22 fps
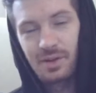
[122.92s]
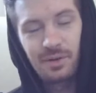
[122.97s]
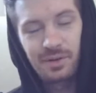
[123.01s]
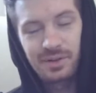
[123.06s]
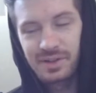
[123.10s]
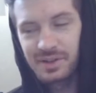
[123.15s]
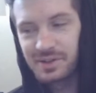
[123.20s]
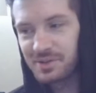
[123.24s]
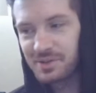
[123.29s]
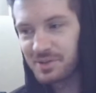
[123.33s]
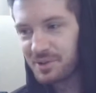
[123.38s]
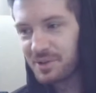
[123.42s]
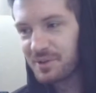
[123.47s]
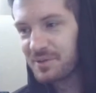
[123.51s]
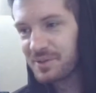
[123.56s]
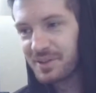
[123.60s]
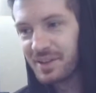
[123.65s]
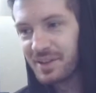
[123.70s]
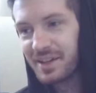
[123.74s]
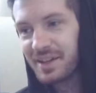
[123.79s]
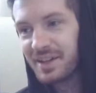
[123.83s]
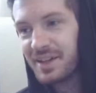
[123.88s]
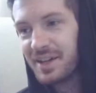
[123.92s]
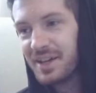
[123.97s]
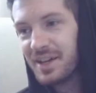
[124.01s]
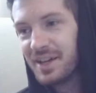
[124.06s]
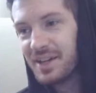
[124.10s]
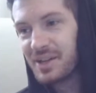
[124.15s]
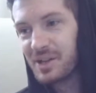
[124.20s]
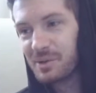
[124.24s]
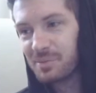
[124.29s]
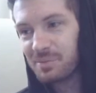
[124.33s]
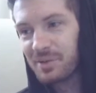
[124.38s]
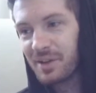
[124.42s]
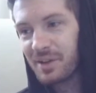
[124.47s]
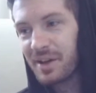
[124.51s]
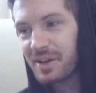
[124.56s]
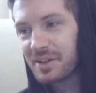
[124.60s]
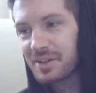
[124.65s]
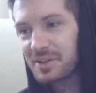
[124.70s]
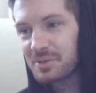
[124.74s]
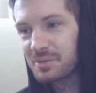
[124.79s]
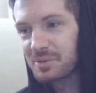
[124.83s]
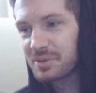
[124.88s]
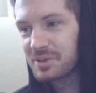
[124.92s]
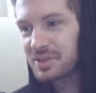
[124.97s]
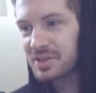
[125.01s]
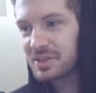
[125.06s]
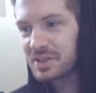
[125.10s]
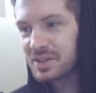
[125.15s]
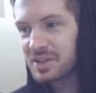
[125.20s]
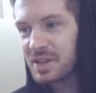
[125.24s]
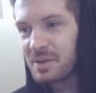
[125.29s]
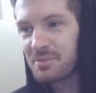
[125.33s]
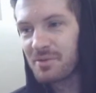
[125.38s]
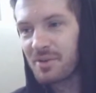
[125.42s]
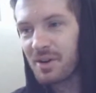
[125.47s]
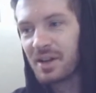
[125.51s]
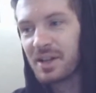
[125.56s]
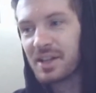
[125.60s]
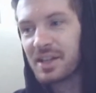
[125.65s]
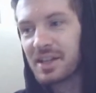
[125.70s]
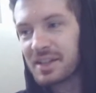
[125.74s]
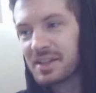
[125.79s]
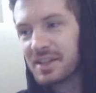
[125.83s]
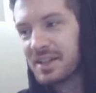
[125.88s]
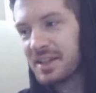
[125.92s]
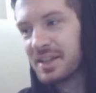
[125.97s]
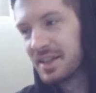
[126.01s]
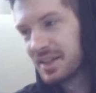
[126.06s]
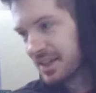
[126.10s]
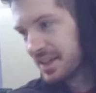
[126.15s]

no control over, like, your players will just keep running.